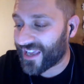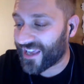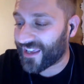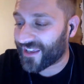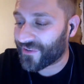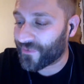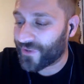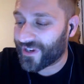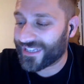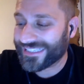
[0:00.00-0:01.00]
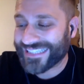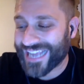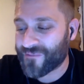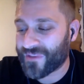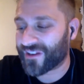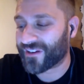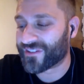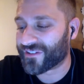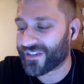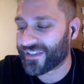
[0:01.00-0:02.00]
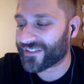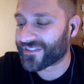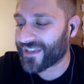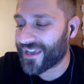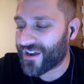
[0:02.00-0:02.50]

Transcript: in what a demon hunter is